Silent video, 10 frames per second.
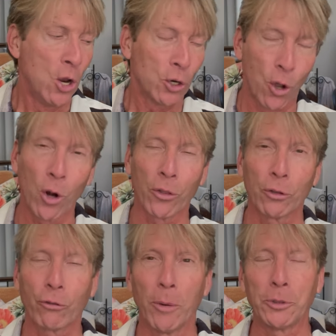go to the
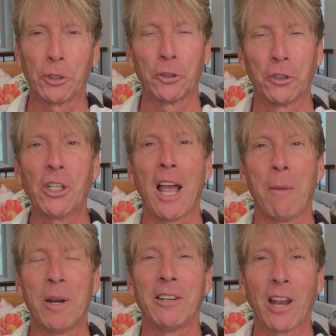scriptures and see how
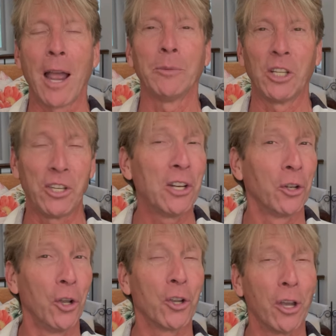many times it didn't
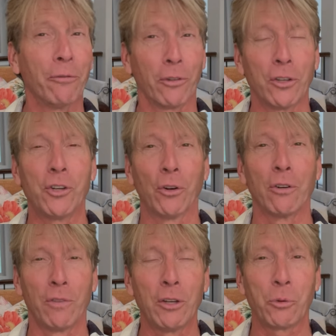look good for the children
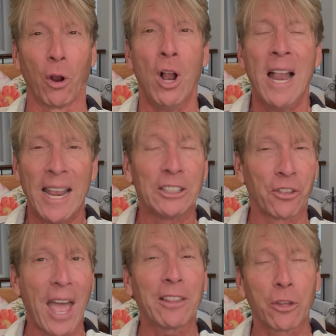of Israel. Is
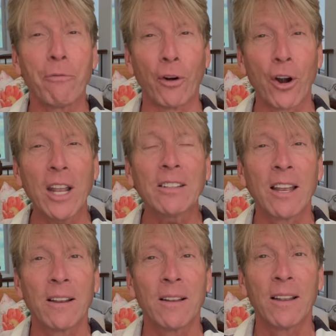that the verdict
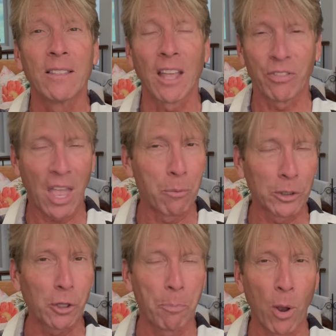that they were
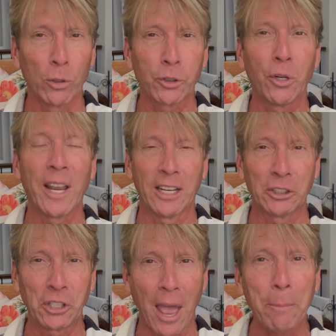supposed to
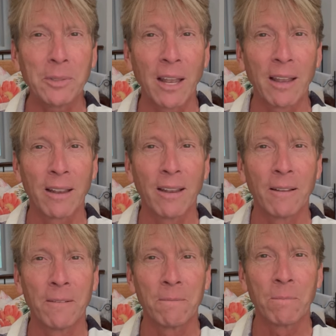accept?
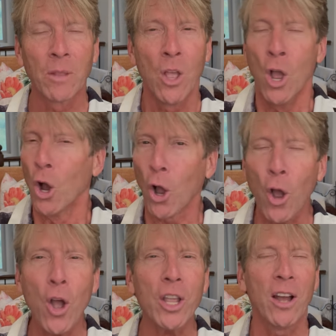
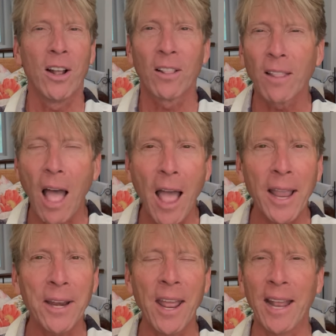Hook,
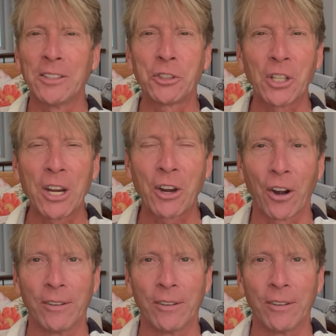line, and sinker.